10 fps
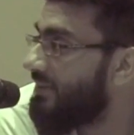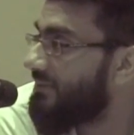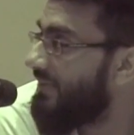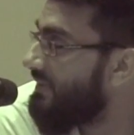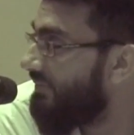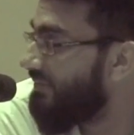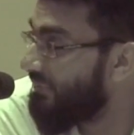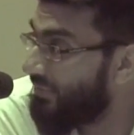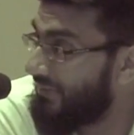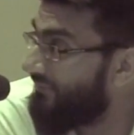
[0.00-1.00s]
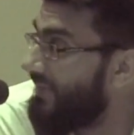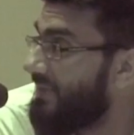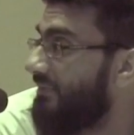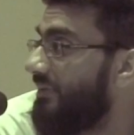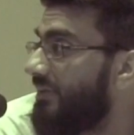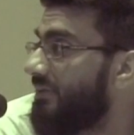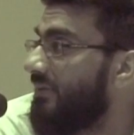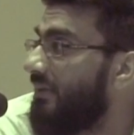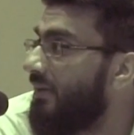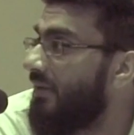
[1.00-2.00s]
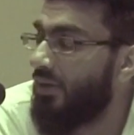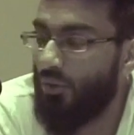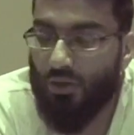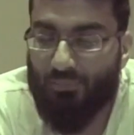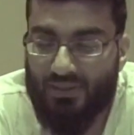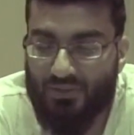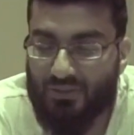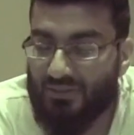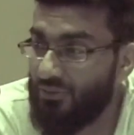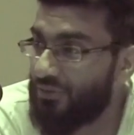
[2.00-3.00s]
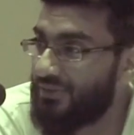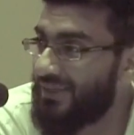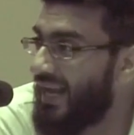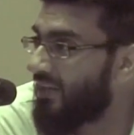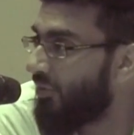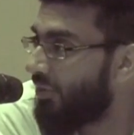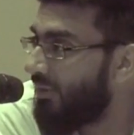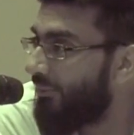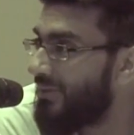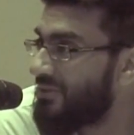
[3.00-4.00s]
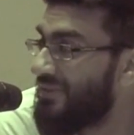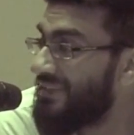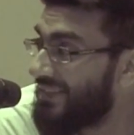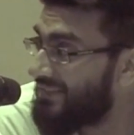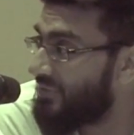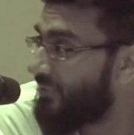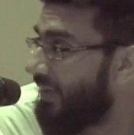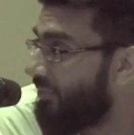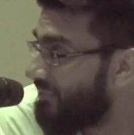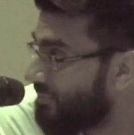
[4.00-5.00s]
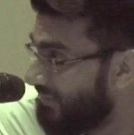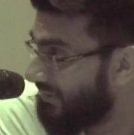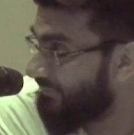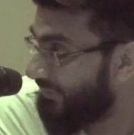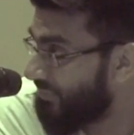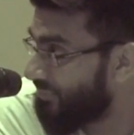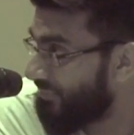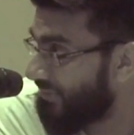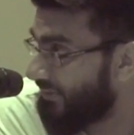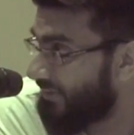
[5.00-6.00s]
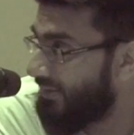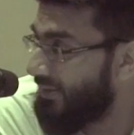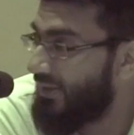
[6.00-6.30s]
That's two different things. Or a person who's not just alcohol, a person who's addicted to alcohol, it's two different things altogether.